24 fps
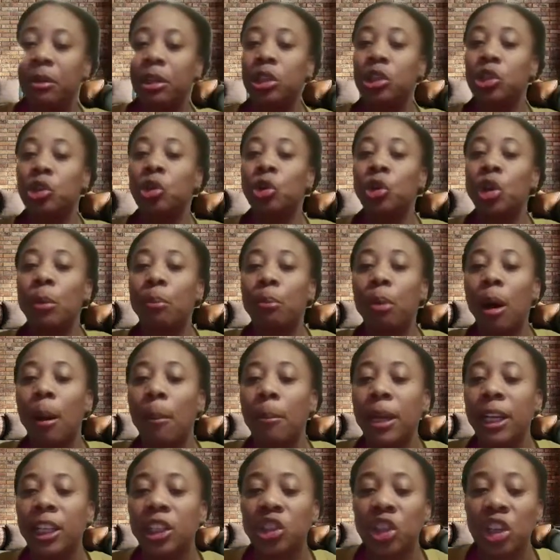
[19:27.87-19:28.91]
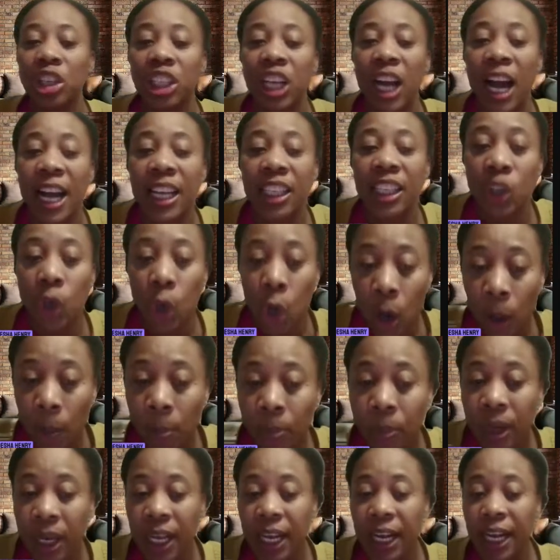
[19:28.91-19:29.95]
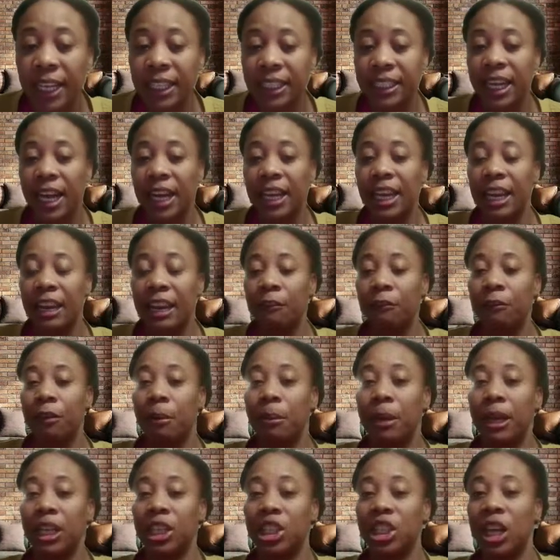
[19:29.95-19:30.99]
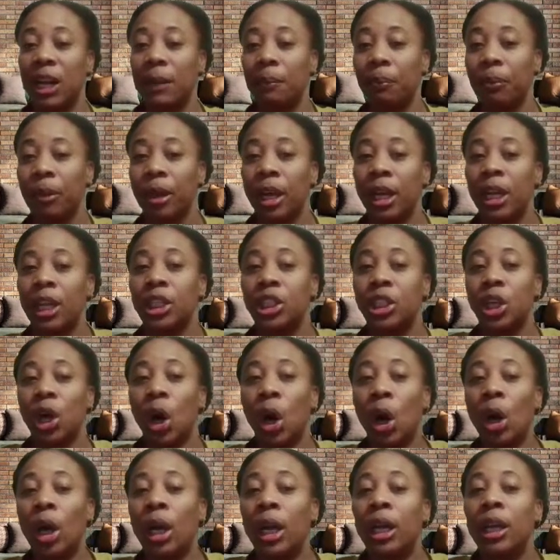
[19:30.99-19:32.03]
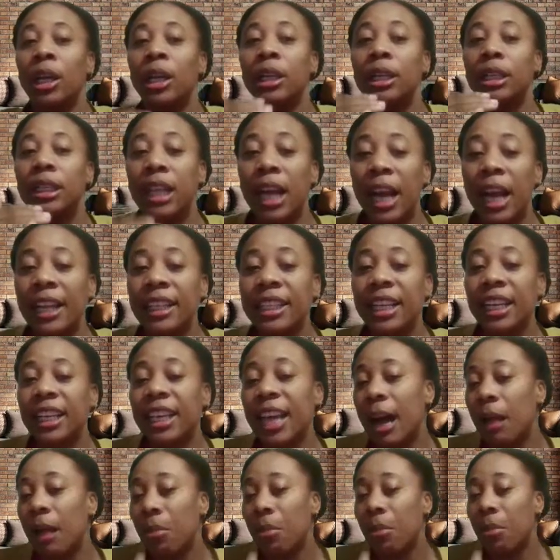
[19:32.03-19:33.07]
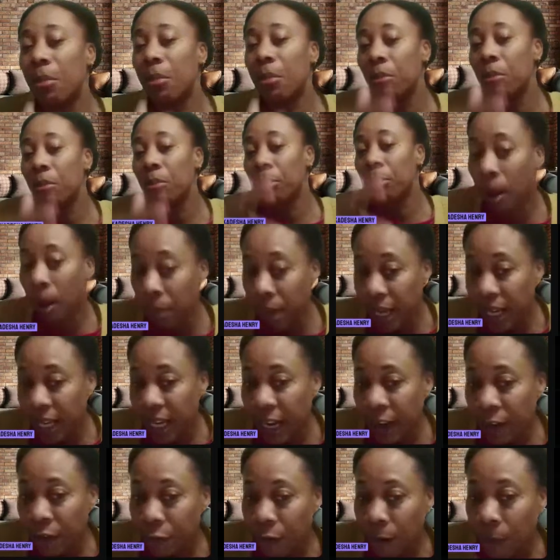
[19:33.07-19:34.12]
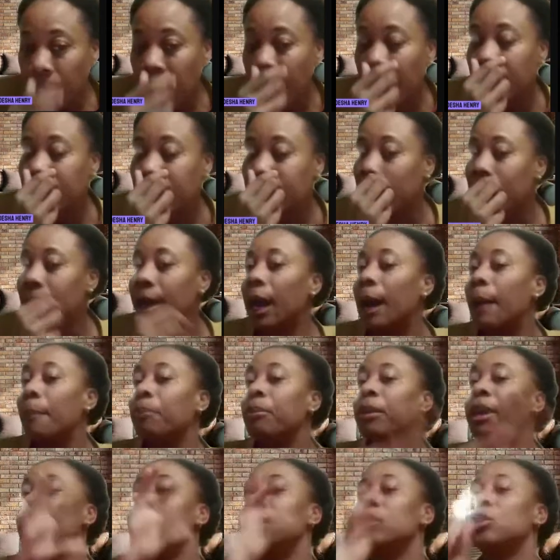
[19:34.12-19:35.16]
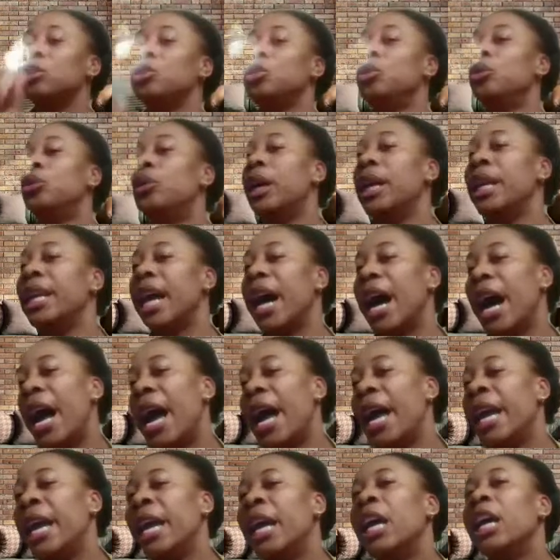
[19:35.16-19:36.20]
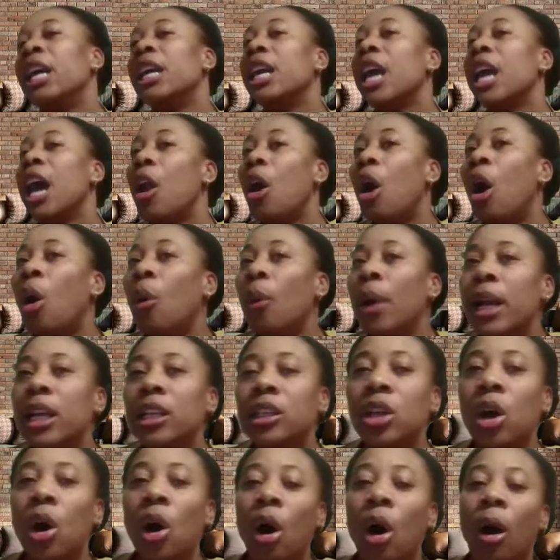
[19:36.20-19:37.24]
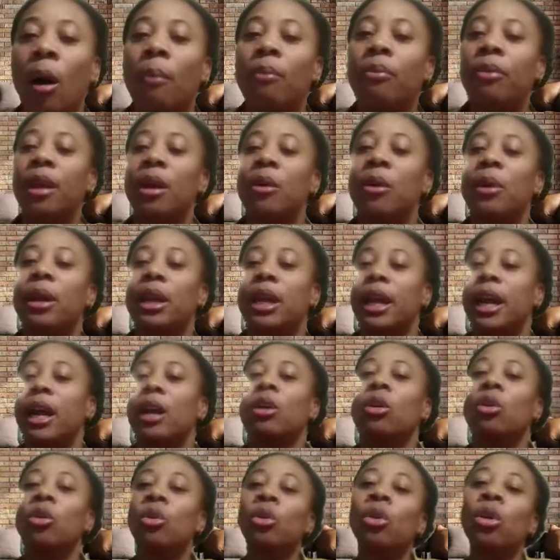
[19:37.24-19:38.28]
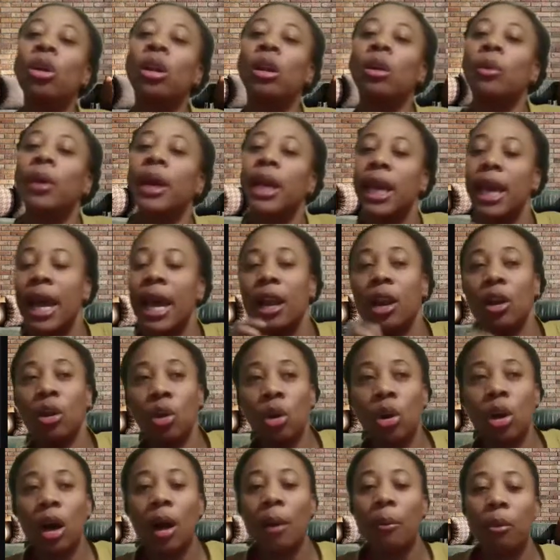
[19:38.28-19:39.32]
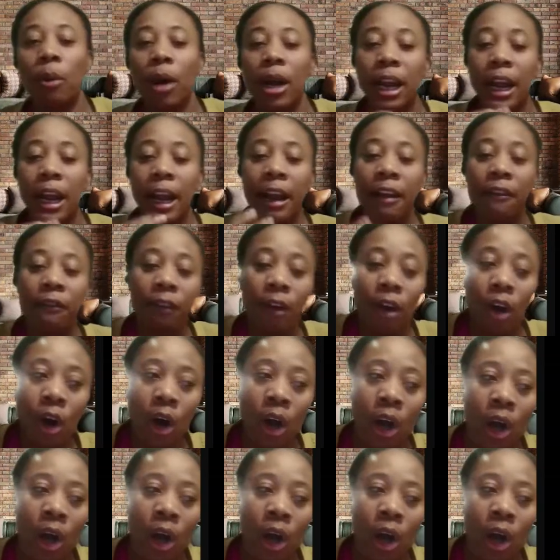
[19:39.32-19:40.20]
to the public, such as the company contact information. So data can be public information. That means you and I can always go up there. We can Google, we can look up whatever